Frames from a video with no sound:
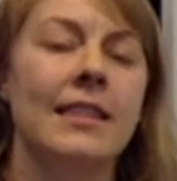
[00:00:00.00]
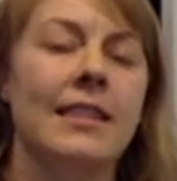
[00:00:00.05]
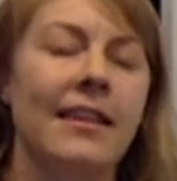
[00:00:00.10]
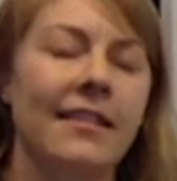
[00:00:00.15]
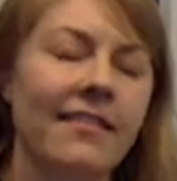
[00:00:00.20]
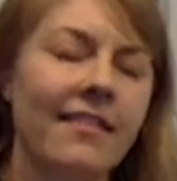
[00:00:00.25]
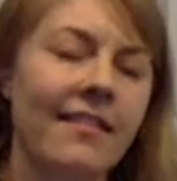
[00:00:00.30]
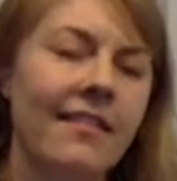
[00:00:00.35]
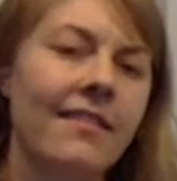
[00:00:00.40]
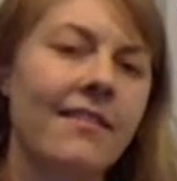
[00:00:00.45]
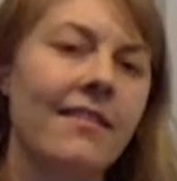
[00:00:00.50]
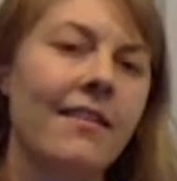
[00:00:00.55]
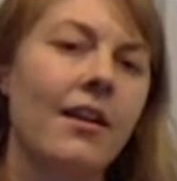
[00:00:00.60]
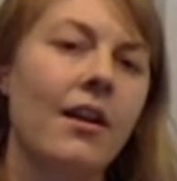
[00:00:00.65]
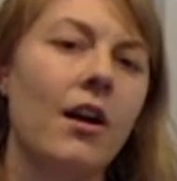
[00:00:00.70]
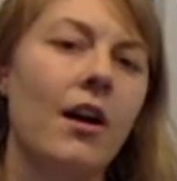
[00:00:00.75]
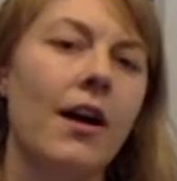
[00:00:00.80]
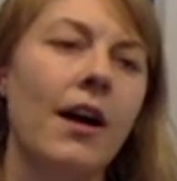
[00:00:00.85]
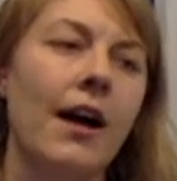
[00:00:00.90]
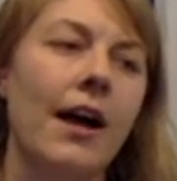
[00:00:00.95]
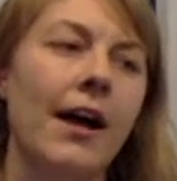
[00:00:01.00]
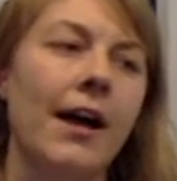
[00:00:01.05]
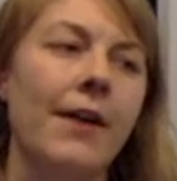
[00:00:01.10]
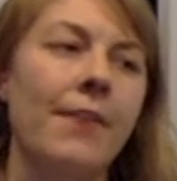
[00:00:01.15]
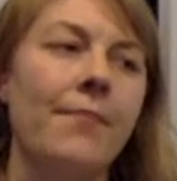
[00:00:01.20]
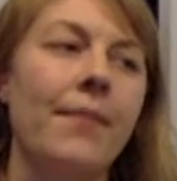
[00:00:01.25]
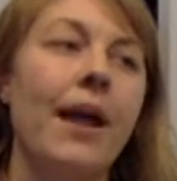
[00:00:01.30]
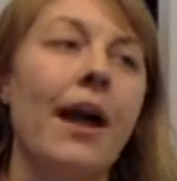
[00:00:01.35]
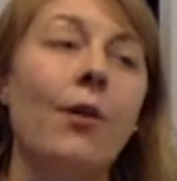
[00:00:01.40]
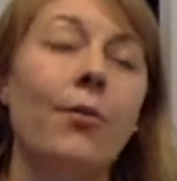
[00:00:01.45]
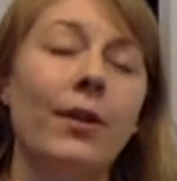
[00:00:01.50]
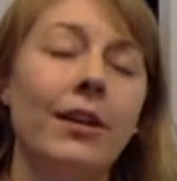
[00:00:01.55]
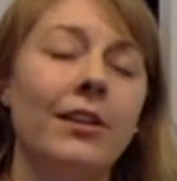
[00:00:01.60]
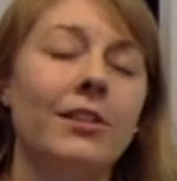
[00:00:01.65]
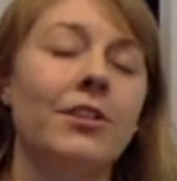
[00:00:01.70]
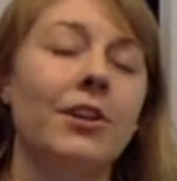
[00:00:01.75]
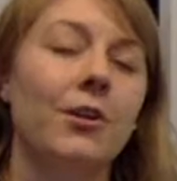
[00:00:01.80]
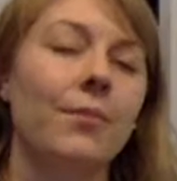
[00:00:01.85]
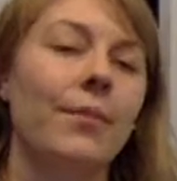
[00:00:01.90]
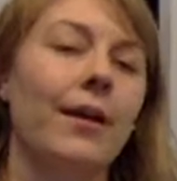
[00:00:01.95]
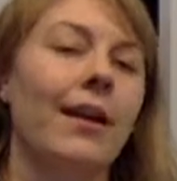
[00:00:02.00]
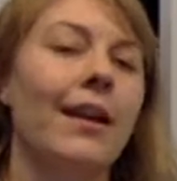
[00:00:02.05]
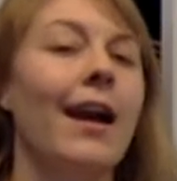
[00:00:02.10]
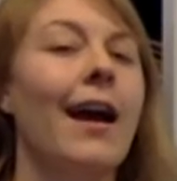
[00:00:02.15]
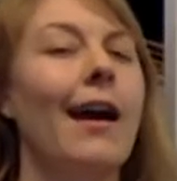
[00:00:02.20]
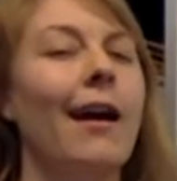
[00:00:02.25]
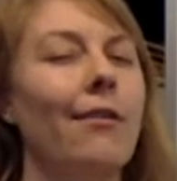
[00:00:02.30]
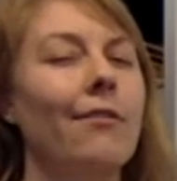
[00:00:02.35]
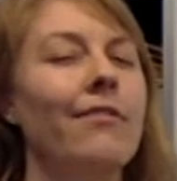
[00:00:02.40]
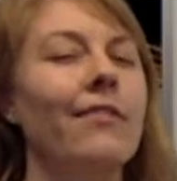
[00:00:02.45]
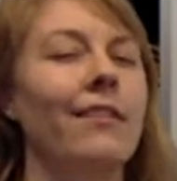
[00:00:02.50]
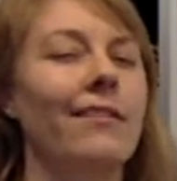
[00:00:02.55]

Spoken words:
this is how we determine how